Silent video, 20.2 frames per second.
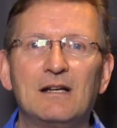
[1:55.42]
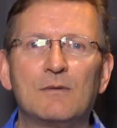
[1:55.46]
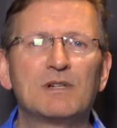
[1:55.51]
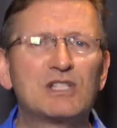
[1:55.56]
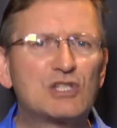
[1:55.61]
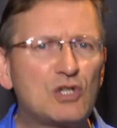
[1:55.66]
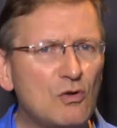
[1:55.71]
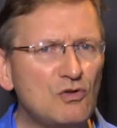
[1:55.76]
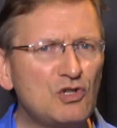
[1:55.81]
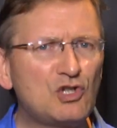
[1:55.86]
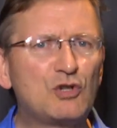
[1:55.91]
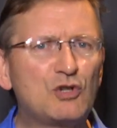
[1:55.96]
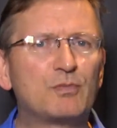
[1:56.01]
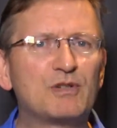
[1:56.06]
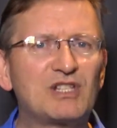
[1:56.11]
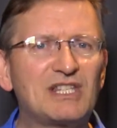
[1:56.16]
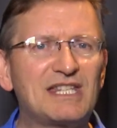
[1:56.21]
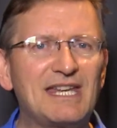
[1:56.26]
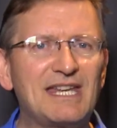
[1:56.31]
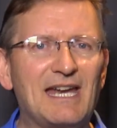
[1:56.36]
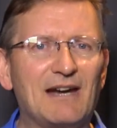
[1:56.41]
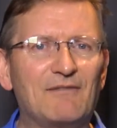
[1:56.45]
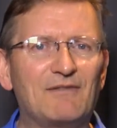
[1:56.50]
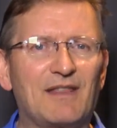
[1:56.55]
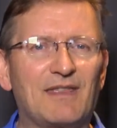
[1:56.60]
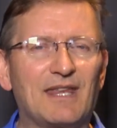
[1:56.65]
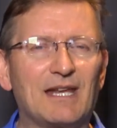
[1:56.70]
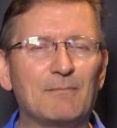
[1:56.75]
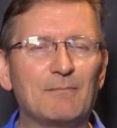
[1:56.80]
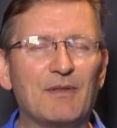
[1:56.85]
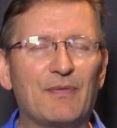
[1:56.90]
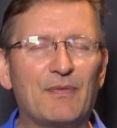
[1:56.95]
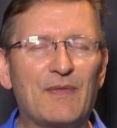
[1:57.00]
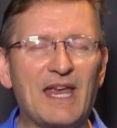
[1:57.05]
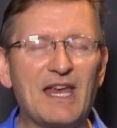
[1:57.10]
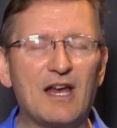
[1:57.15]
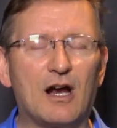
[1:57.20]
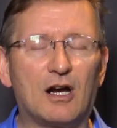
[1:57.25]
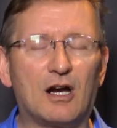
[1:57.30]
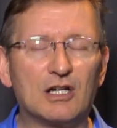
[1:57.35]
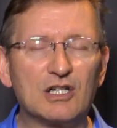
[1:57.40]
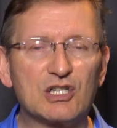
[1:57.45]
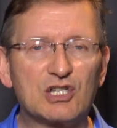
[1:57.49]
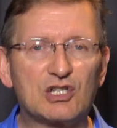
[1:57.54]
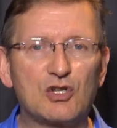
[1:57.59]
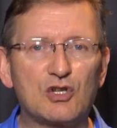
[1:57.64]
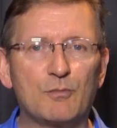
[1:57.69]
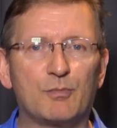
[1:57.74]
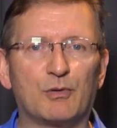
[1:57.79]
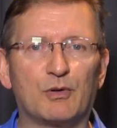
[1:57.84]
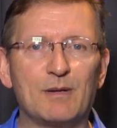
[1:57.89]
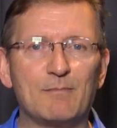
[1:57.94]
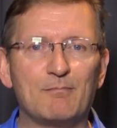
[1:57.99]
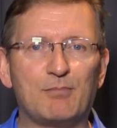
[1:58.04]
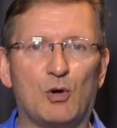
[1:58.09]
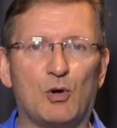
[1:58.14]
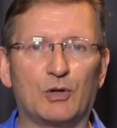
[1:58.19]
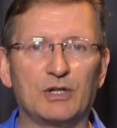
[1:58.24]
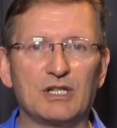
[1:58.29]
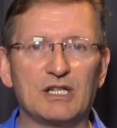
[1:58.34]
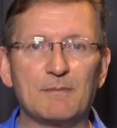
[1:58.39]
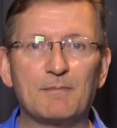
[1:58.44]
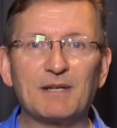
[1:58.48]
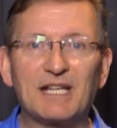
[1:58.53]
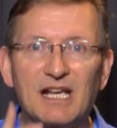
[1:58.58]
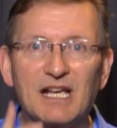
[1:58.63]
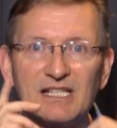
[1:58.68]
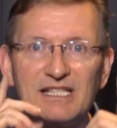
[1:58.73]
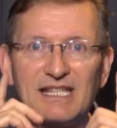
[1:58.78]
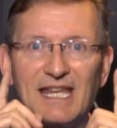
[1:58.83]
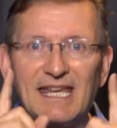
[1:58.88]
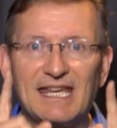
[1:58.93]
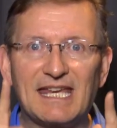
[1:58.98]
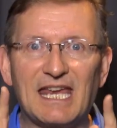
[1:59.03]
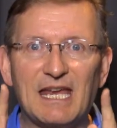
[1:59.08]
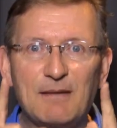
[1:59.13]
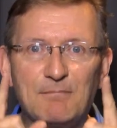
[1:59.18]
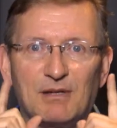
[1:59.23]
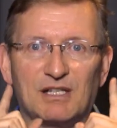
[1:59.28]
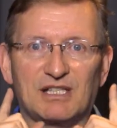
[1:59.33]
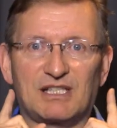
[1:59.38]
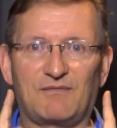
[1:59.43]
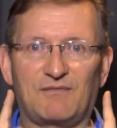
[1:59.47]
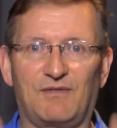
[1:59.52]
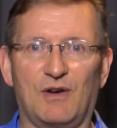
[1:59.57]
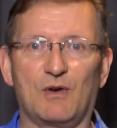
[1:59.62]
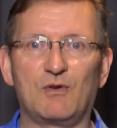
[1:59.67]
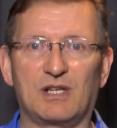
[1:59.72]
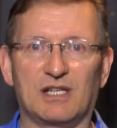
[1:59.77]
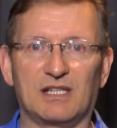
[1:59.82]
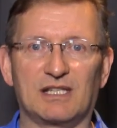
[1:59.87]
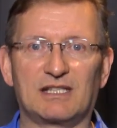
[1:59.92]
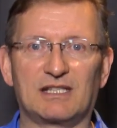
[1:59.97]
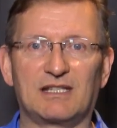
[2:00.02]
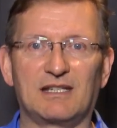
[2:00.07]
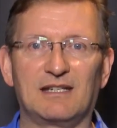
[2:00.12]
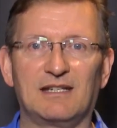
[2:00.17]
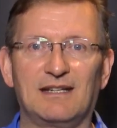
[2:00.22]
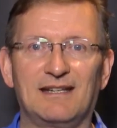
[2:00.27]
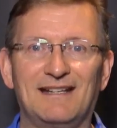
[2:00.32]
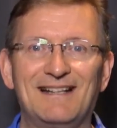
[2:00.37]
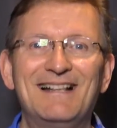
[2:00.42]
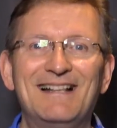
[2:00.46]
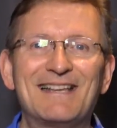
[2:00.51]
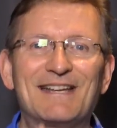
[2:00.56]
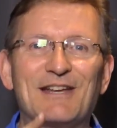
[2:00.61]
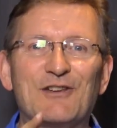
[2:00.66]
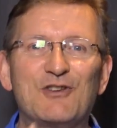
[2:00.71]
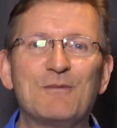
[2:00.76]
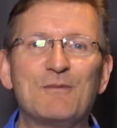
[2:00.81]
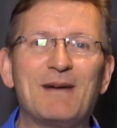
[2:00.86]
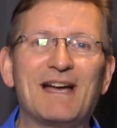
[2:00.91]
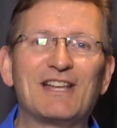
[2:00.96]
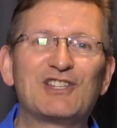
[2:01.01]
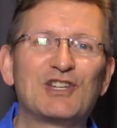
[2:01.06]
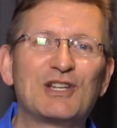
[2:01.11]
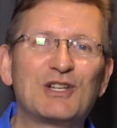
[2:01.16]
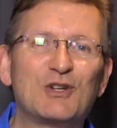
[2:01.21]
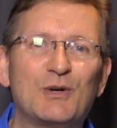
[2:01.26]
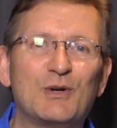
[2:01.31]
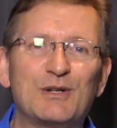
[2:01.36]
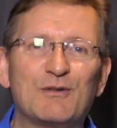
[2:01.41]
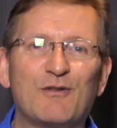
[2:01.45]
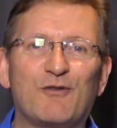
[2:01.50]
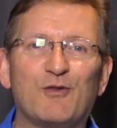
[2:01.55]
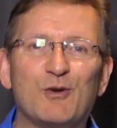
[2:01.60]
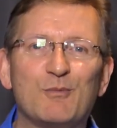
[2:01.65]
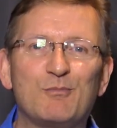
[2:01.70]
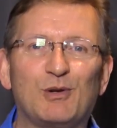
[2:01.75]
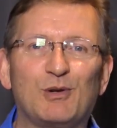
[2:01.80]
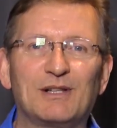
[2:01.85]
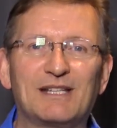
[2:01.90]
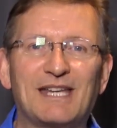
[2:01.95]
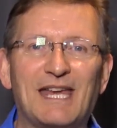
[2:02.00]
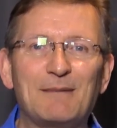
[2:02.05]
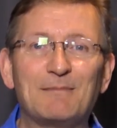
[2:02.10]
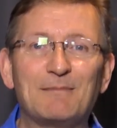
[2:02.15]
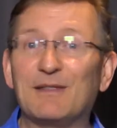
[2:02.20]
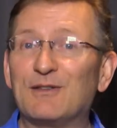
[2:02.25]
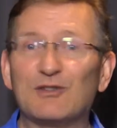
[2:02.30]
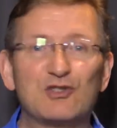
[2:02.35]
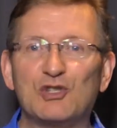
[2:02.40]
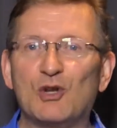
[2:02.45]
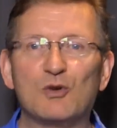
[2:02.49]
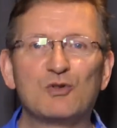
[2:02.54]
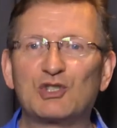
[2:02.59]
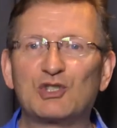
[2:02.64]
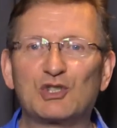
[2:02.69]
which don't supersede everything, but they are super important because they keep us focused. Can you imagine going to a football game and there's no